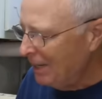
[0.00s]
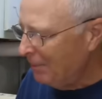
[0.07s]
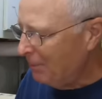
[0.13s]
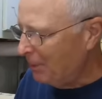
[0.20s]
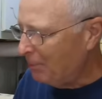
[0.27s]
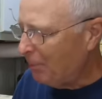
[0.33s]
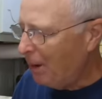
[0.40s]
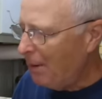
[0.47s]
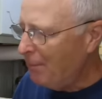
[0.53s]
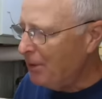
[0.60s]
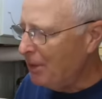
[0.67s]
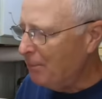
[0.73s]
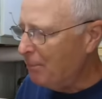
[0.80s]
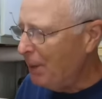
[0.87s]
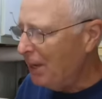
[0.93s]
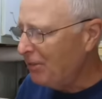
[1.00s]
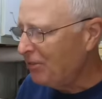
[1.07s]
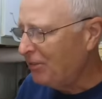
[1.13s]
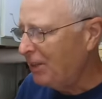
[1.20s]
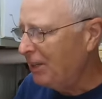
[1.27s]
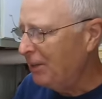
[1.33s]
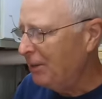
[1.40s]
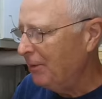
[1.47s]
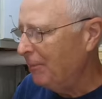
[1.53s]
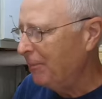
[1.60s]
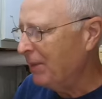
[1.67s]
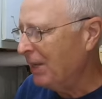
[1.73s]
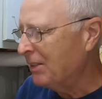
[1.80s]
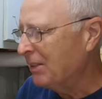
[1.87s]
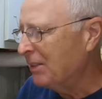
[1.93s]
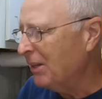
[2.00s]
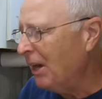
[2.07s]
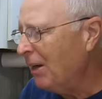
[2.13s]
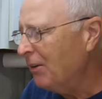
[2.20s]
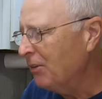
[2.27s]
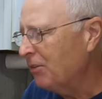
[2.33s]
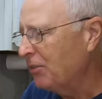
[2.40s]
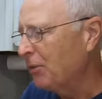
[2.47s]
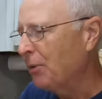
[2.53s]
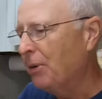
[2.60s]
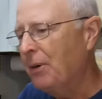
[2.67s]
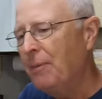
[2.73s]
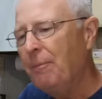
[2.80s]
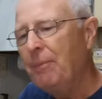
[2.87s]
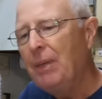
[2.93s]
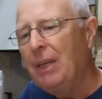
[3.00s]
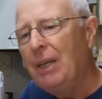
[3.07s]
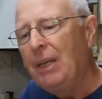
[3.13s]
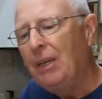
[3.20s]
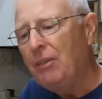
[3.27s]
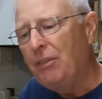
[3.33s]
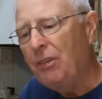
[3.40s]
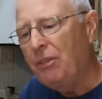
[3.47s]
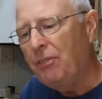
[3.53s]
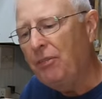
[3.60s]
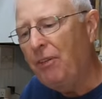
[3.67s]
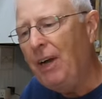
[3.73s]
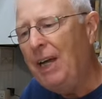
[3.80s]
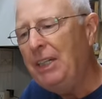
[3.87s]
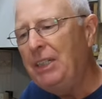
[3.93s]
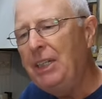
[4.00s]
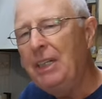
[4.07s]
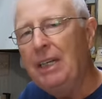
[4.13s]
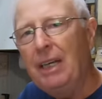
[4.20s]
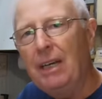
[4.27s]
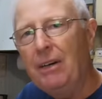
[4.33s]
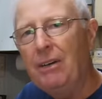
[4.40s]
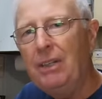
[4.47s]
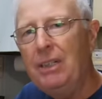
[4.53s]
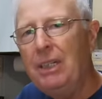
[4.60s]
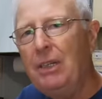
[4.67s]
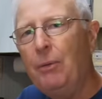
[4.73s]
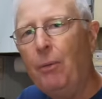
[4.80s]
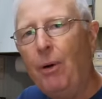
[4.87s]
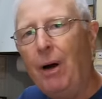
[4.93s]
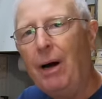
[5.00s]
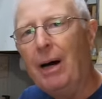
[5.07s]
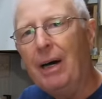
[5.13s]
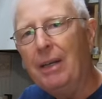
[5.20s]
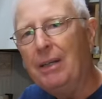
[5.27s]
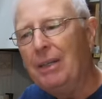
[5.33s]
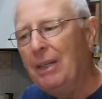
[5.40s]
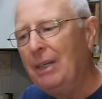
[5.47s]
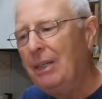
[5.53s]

but probably the best deal at the dollar store is this flashing LED wand.